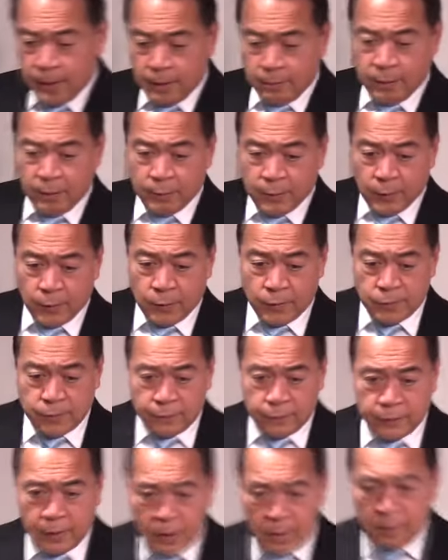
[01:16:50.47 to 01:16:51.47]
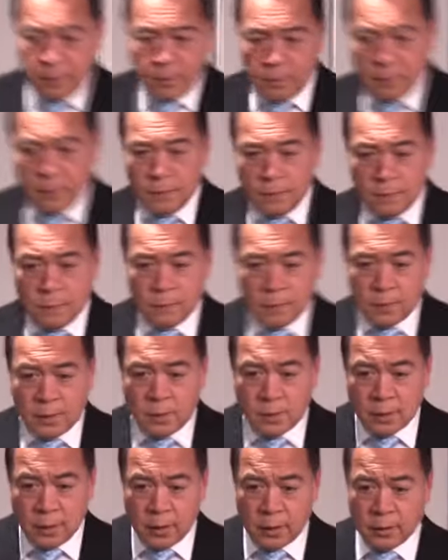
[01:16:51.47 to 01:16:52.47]
Remember Luke 15,
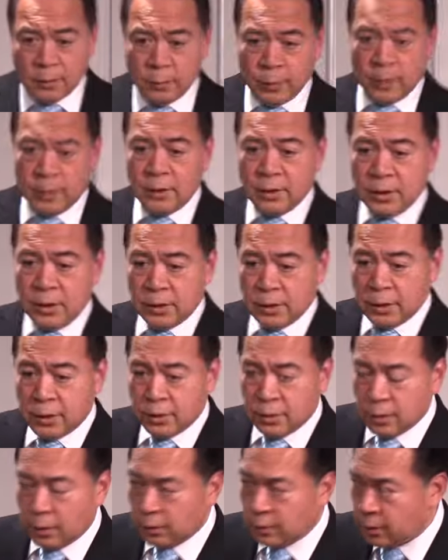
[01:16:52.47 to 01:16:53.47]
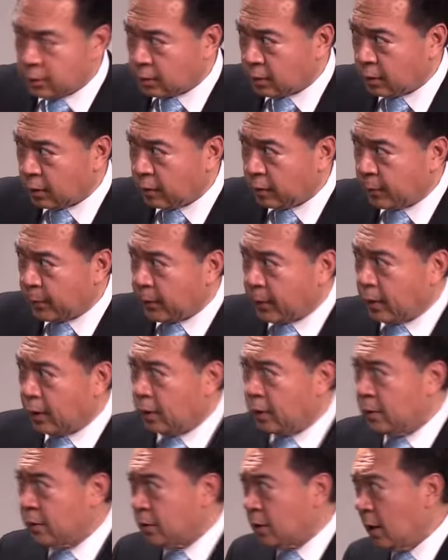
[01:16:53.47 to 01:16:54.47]
when Jesus told the story of the
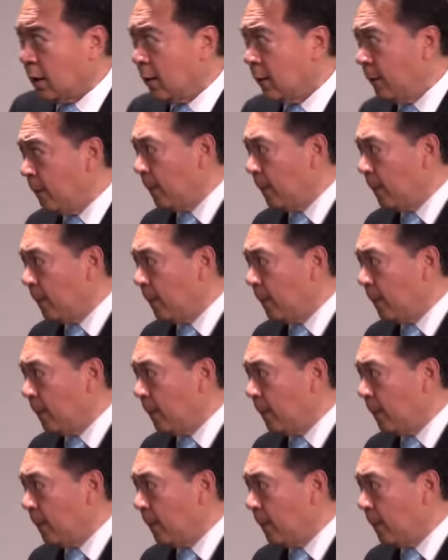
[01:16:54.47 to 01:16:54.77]
prodigal son?